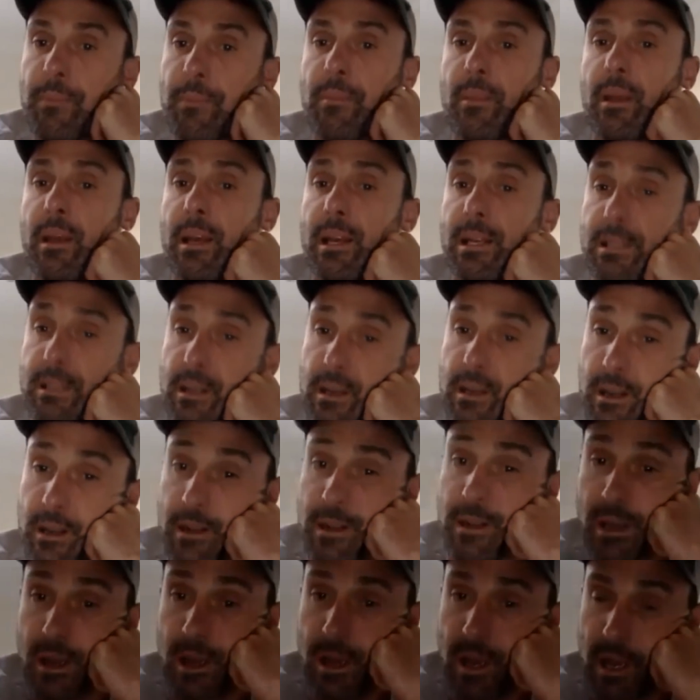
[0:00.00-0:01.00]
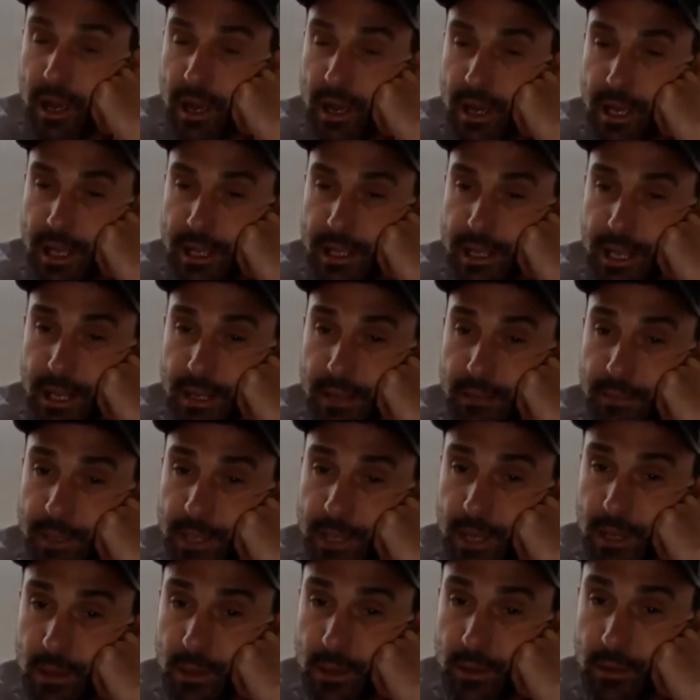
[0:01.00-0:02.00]
is that you tend to,
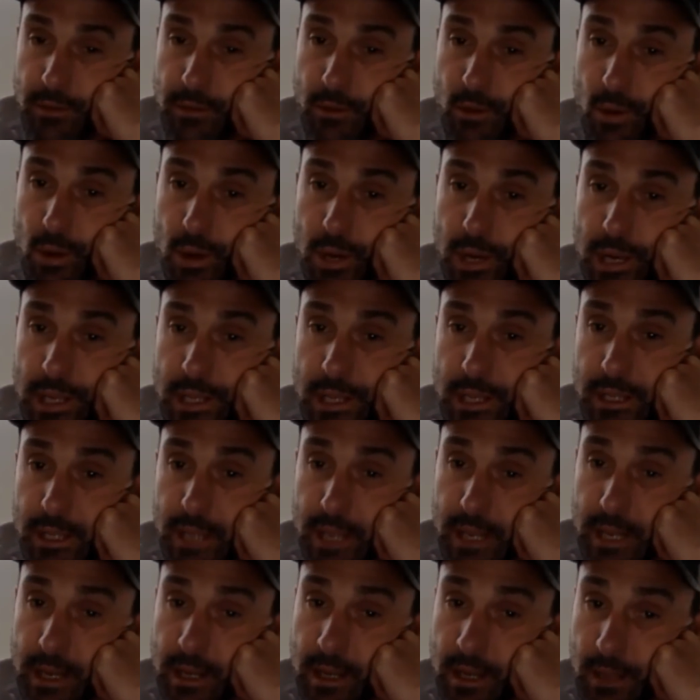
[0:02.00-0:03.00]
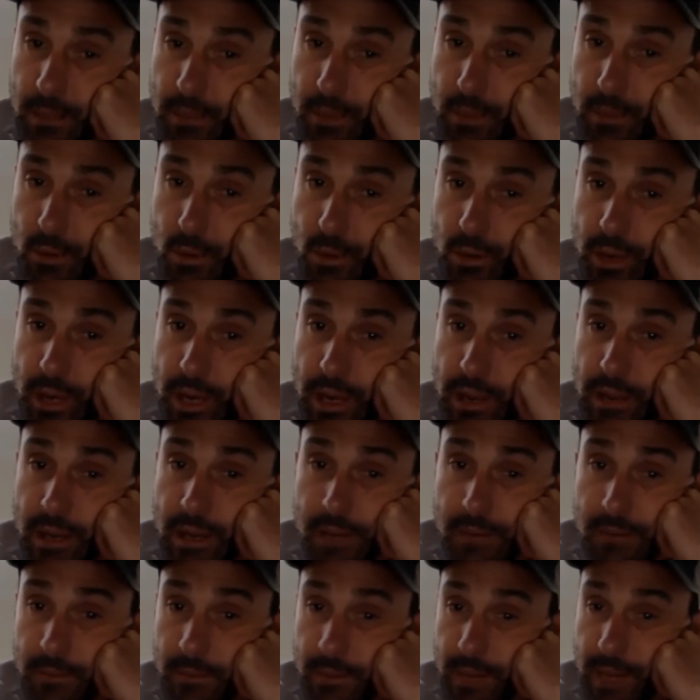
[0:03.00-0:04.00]
particularly with 4 kids, I tend to clump them all
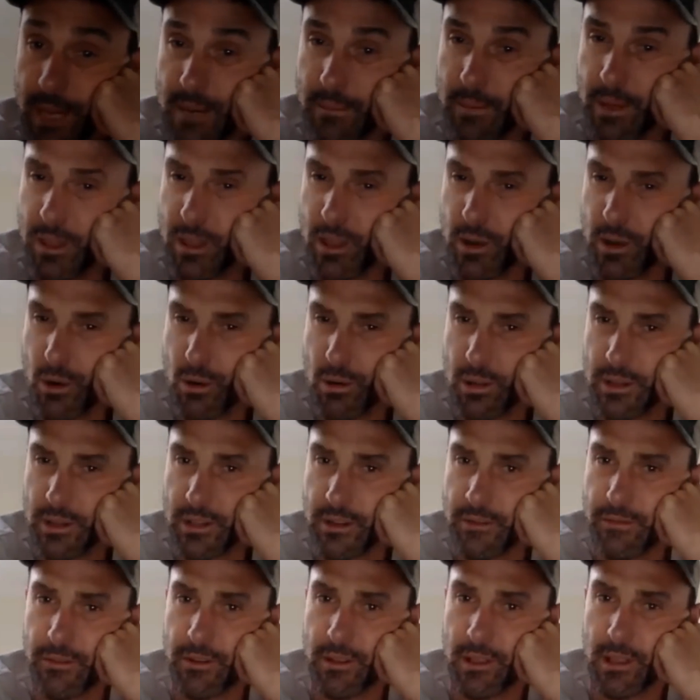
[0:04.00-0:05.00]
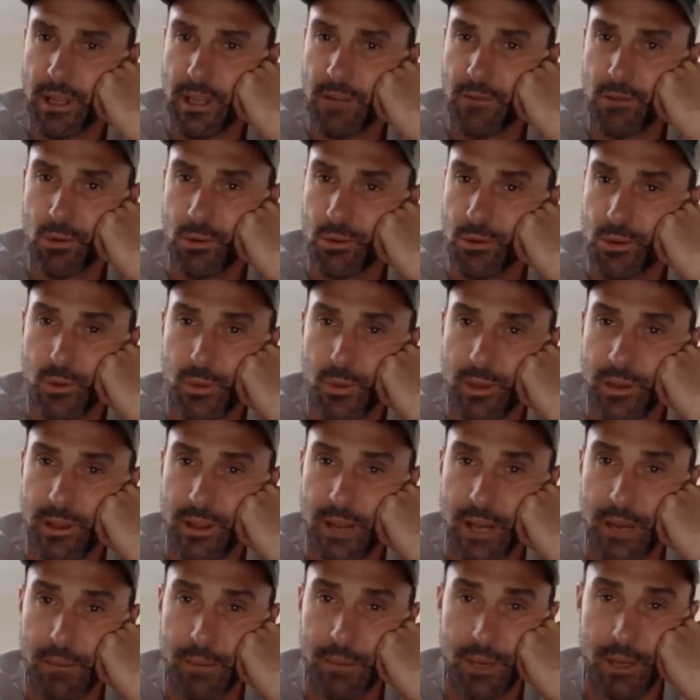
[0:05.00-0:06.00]
together. And they're all at different levels, whether
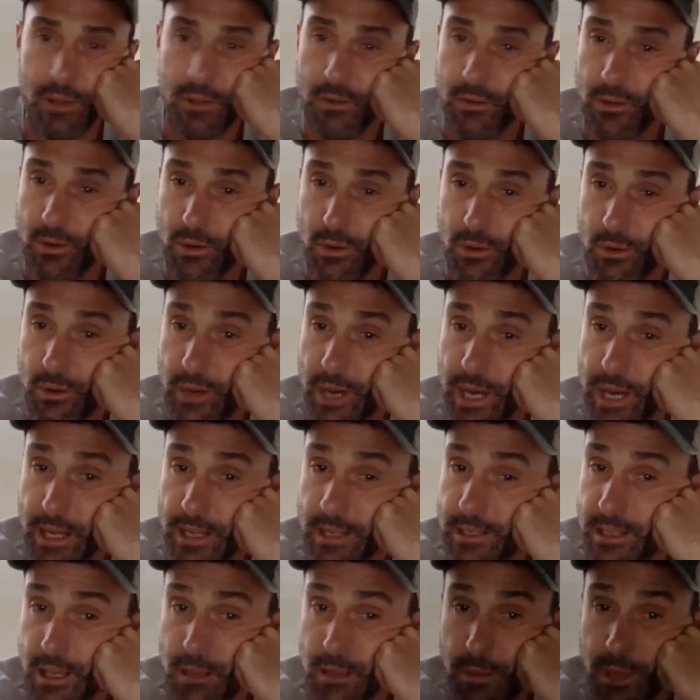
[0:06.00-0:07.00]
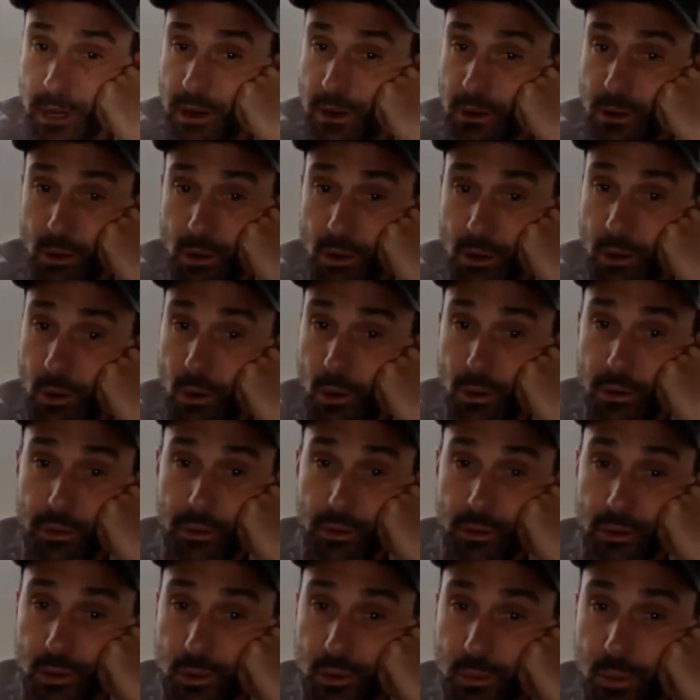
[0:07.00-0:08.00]
that be through academia or
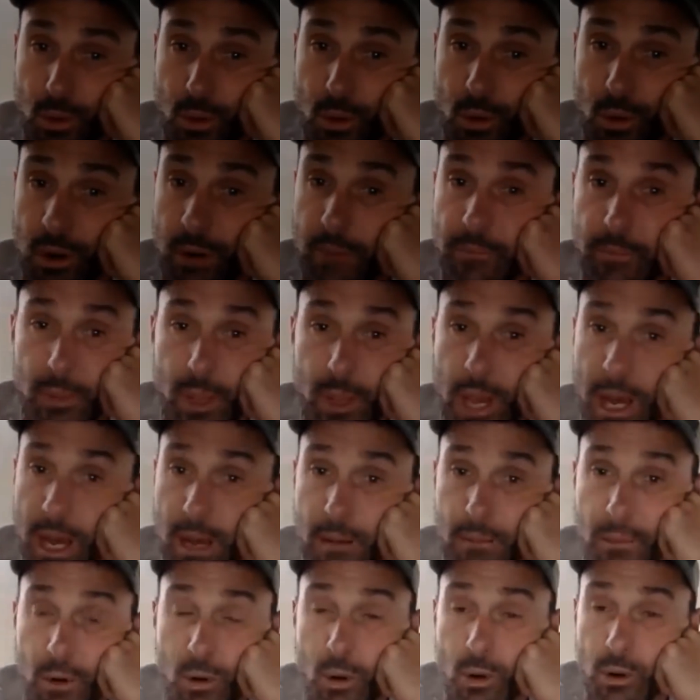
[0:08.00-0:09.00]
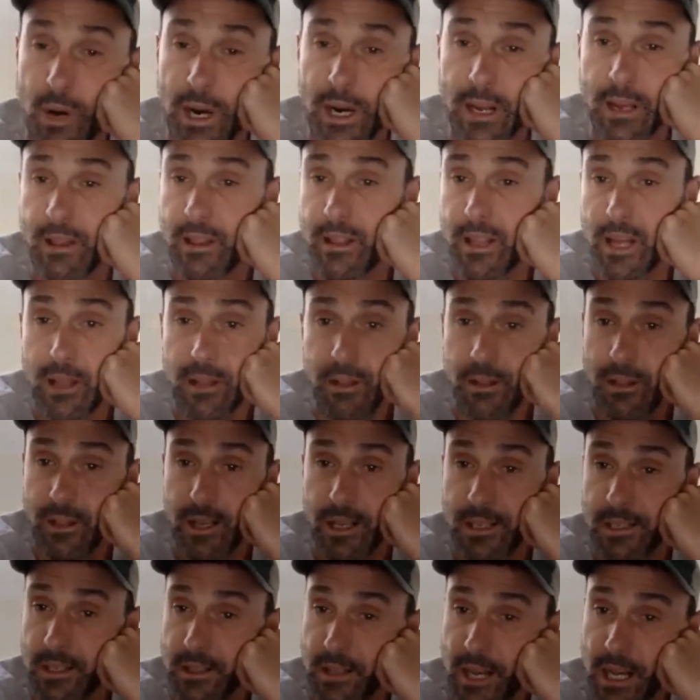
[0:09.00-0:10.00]
through sport or any of the other
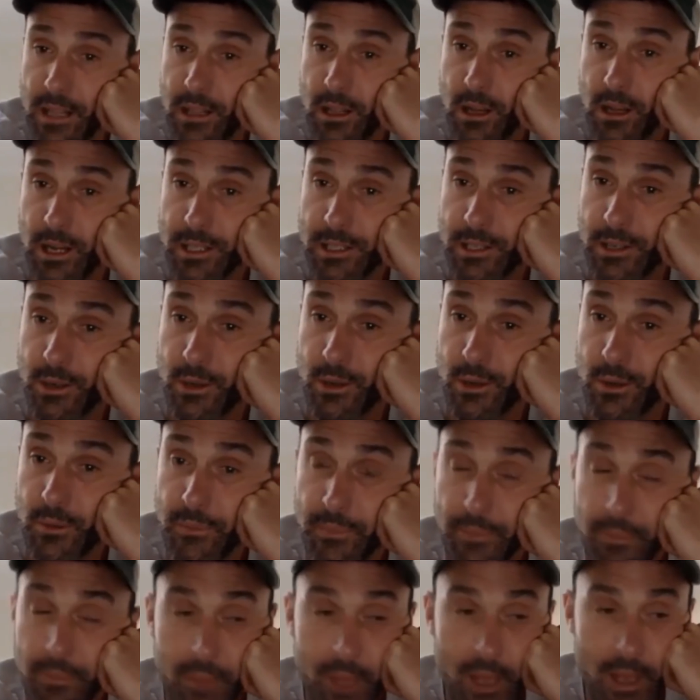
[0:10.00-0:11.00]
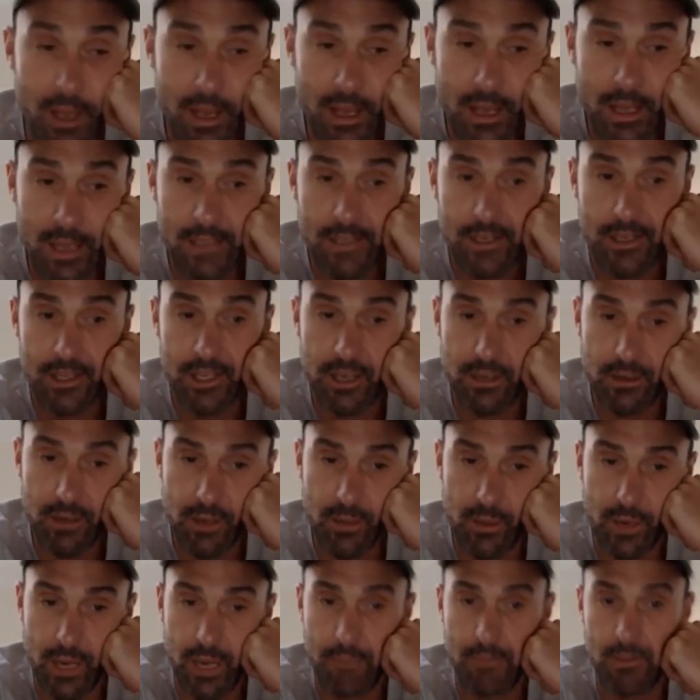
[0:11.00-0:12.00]
things that they like to do. So
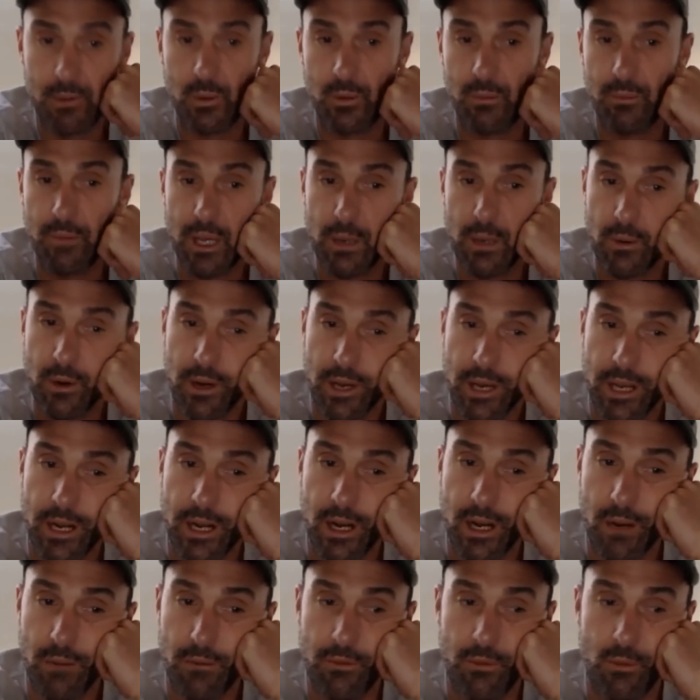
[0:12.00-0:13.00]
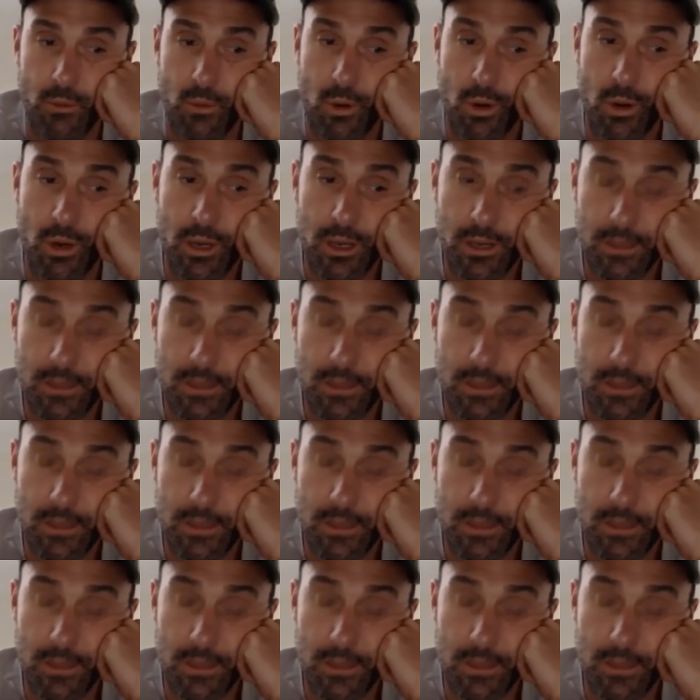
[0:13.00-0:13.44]
generally what happens with me when I get home from work